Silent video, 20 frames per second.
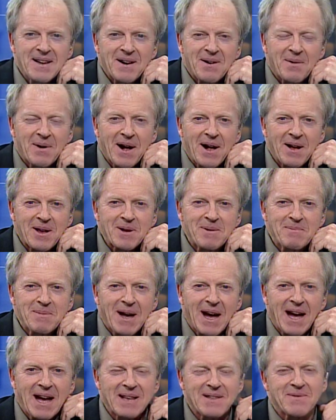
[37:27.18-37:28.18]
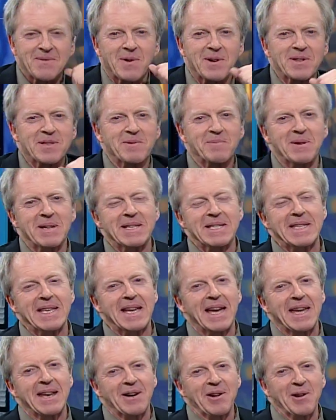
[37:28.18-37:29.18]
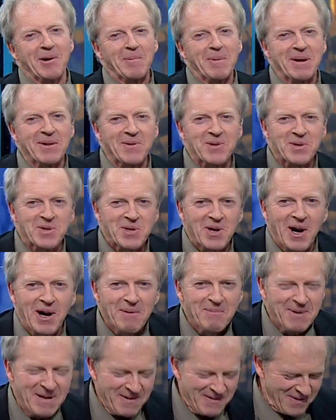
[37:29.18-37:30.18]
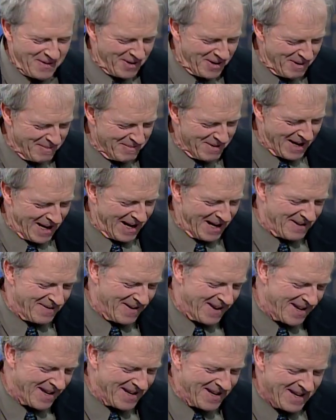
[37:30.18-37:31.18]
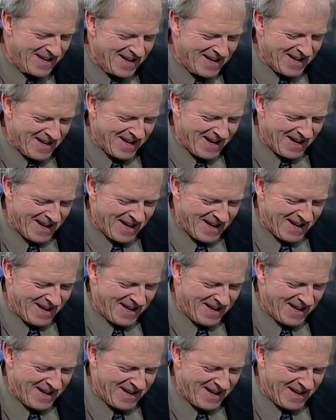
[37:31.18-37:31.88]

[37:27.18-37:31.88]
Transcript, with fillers: Welcome back to Voice of BC. I don't know about zombie form, but anyway. You can